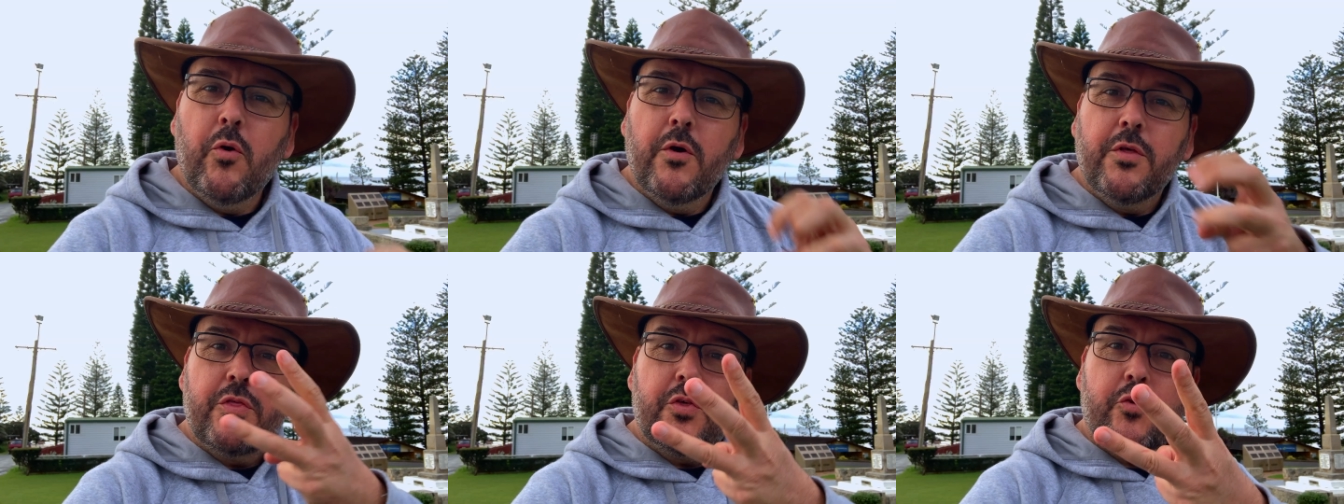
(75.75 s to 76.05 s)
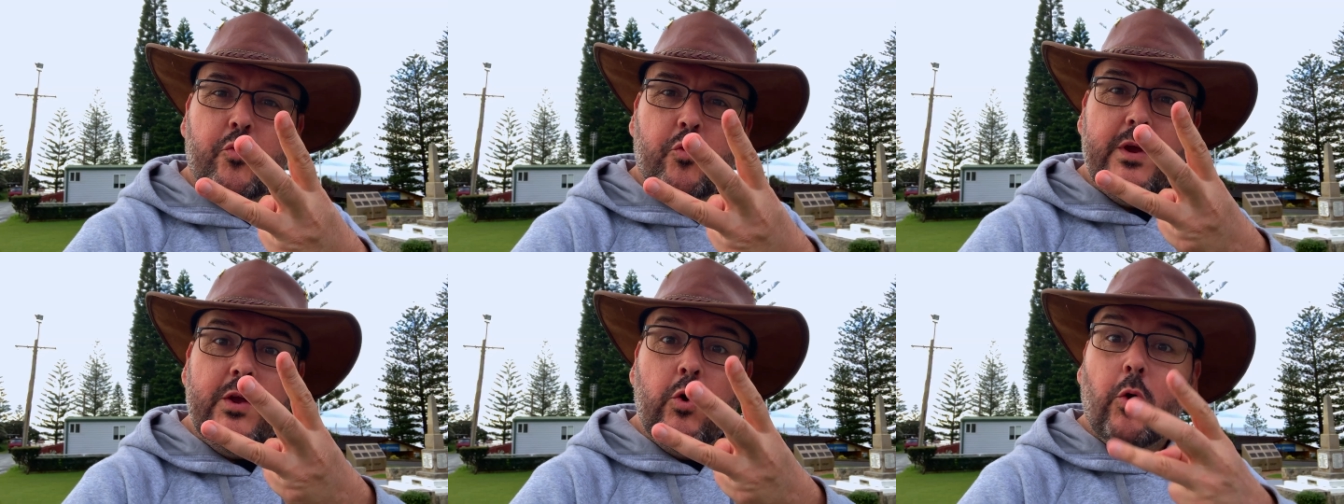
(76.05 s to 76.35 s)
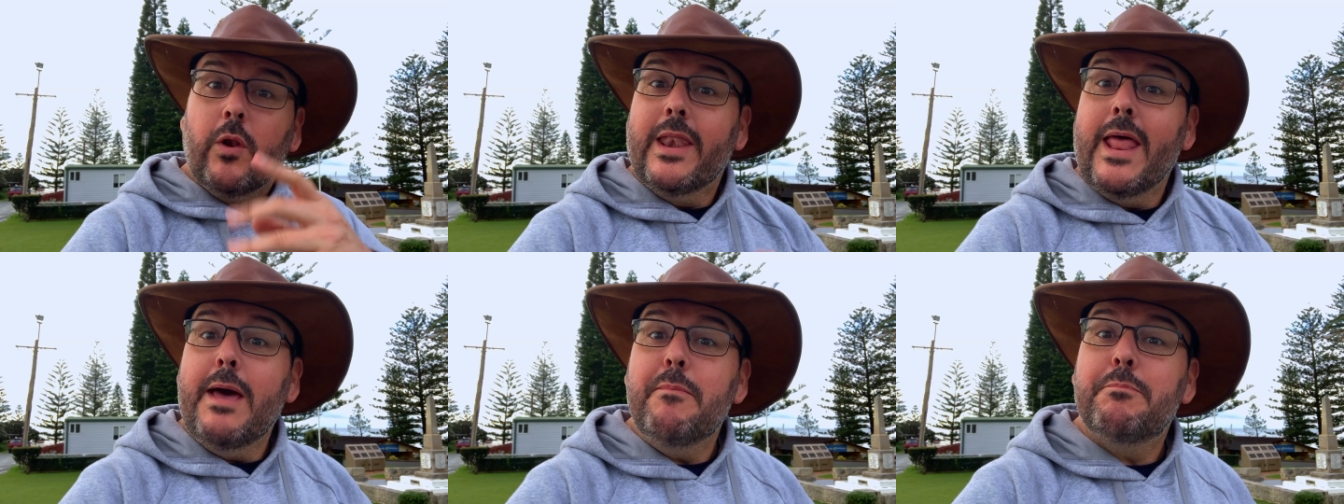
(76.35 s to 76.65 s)
3
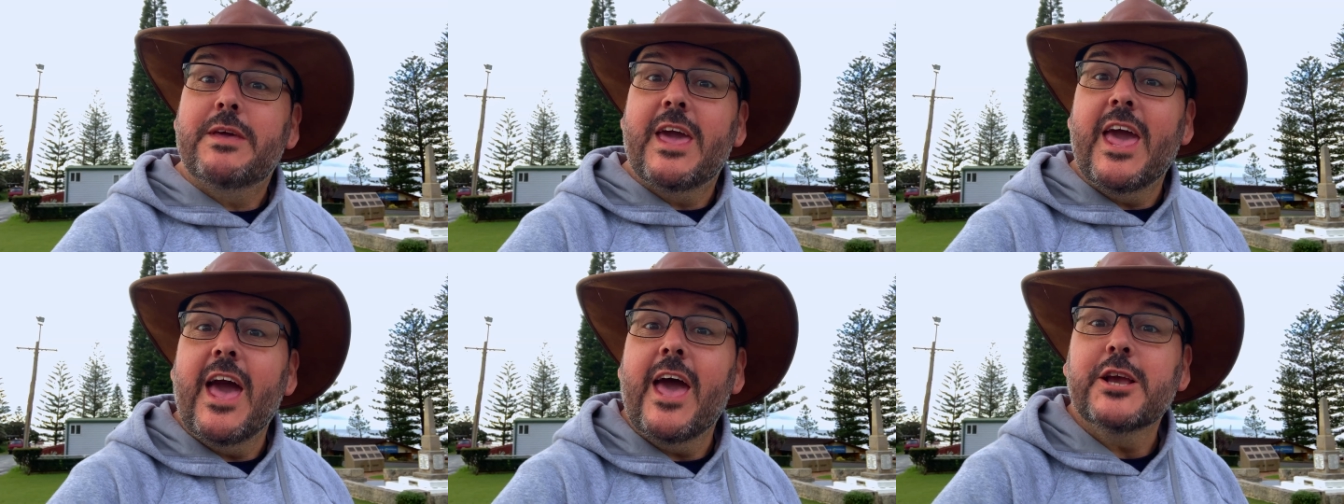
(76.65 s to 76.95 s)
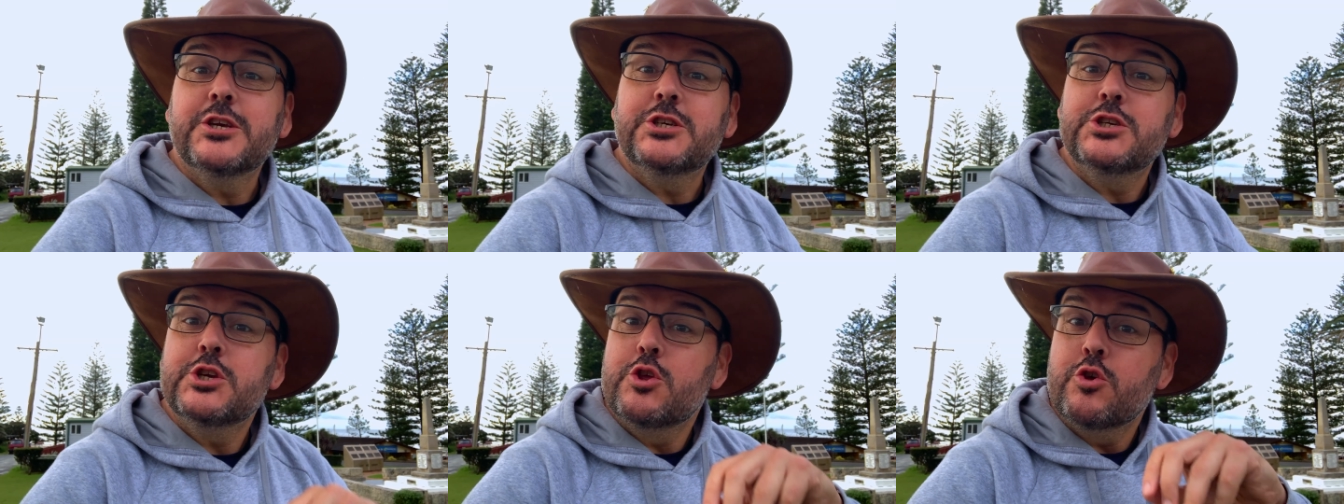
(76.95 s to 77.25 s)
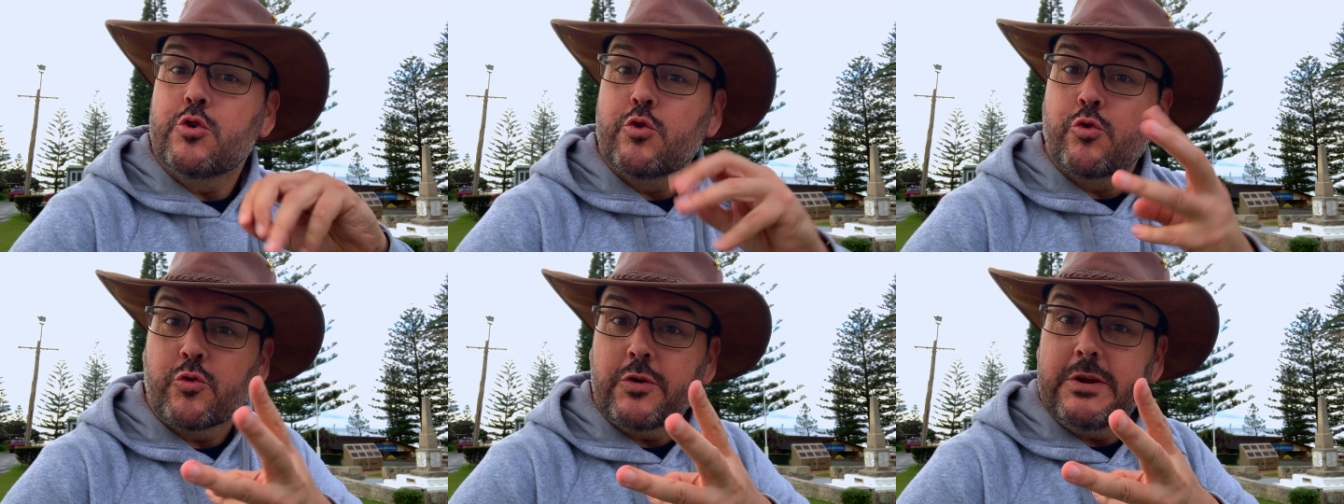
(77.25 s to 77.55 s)
or lab cache
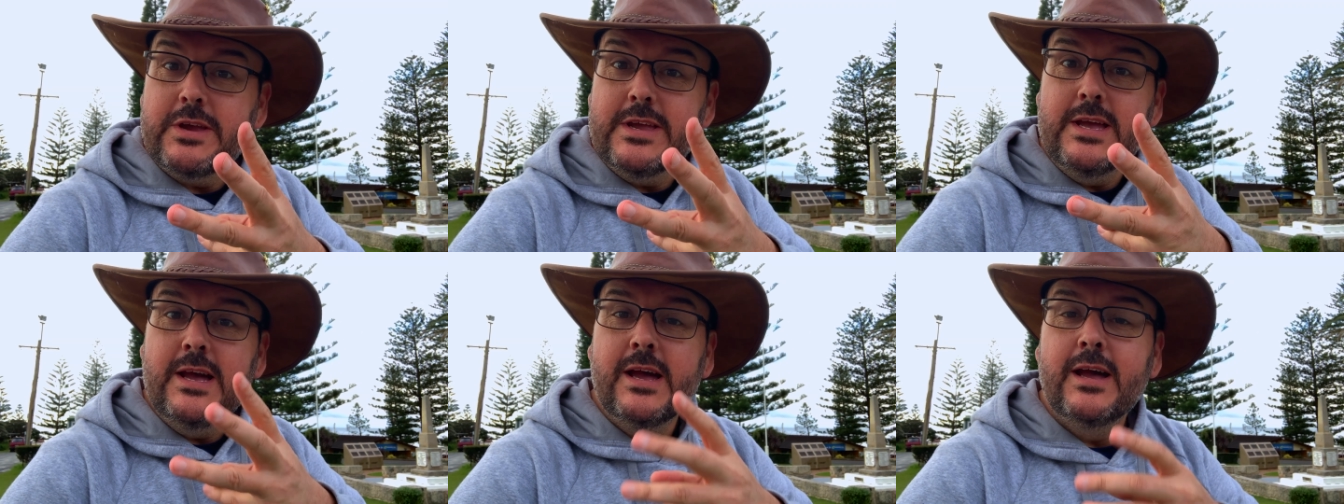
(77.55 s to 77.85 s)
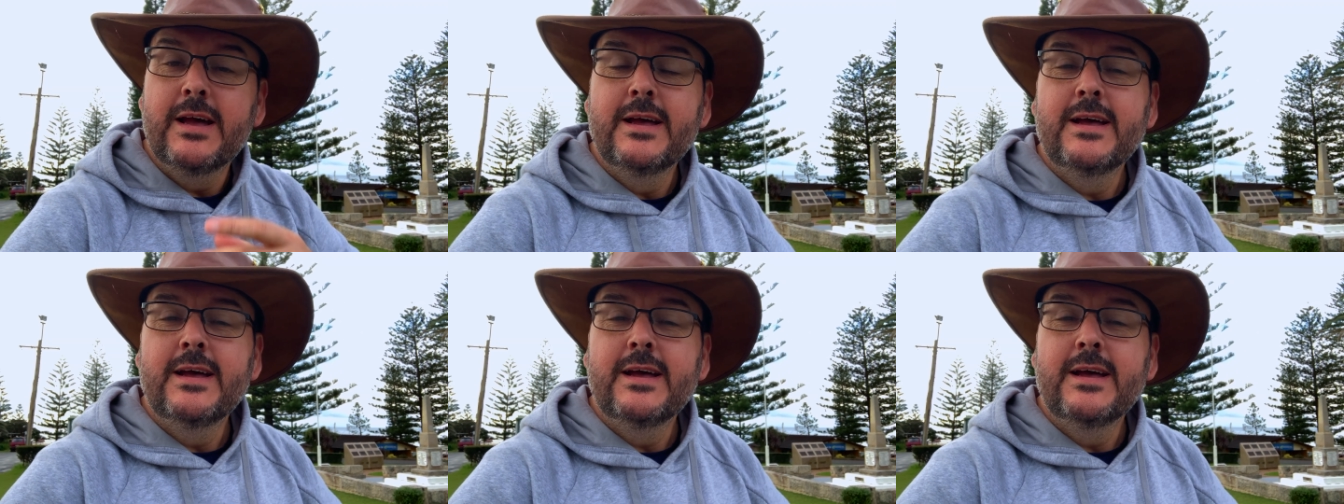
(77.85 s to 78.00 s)
3,